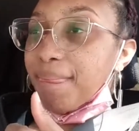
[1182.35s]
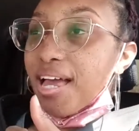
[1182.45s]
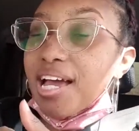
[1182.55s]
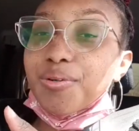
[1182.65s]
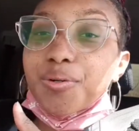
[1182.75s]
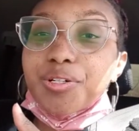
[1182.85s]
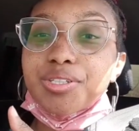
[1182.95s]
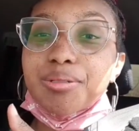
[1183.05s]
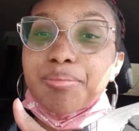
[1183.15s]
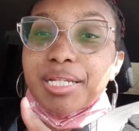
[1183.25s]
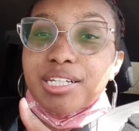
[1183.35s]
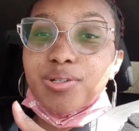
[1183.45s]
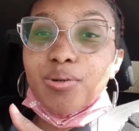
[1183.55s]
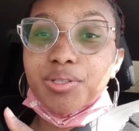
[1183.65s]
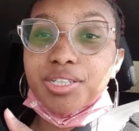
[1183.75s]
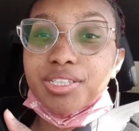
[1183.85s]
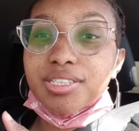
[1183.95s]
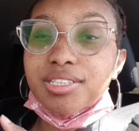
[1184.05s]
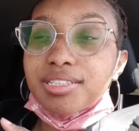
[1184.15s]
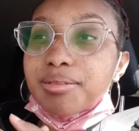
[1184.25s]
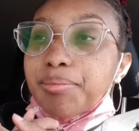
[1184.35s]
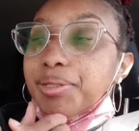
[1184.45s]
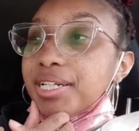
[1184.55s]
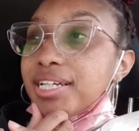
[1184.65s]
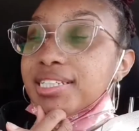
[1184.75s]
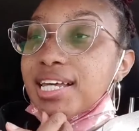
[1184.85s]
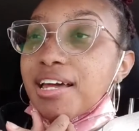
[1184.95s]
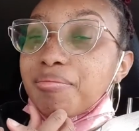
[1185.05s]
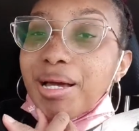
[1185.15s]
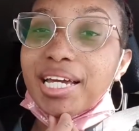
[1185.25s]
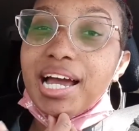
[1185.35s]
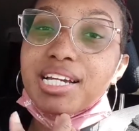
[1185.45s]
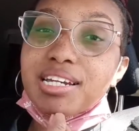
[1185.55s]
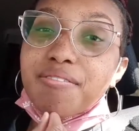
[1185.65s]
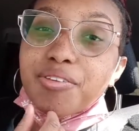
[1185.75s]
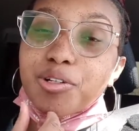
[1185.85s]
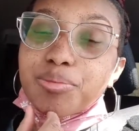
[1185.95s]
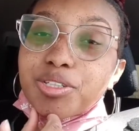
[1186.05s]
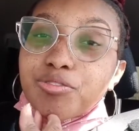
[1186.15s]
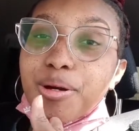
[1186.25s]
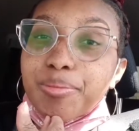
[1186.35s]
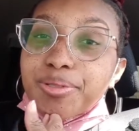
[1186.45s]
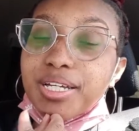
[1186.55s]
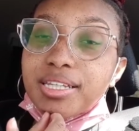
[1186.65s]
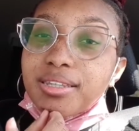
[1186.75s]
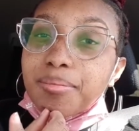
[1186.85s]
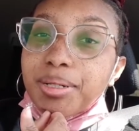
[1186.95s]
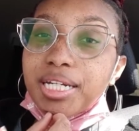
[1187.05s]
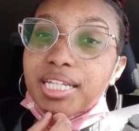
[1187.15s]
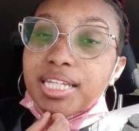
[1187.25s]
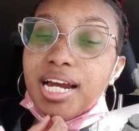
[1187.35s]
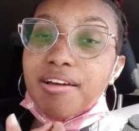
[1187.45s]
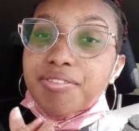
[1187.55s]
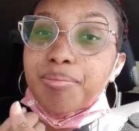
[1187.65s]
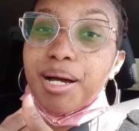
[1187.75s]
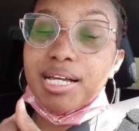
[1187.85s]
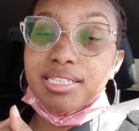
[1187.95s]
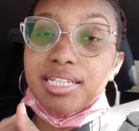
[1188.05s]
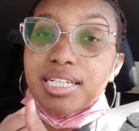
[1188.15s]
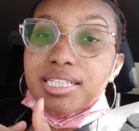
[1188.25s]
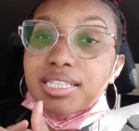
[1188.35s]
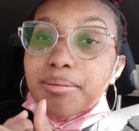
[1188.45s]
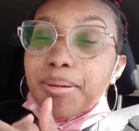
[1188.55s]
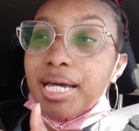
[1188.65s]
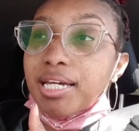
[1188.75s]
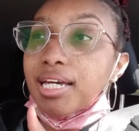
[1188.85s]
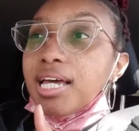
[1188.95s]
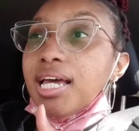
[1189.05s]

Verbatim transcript: I had ordered some placeholders to put inside of my cash envelopes to represent the money that I've deposited into the bank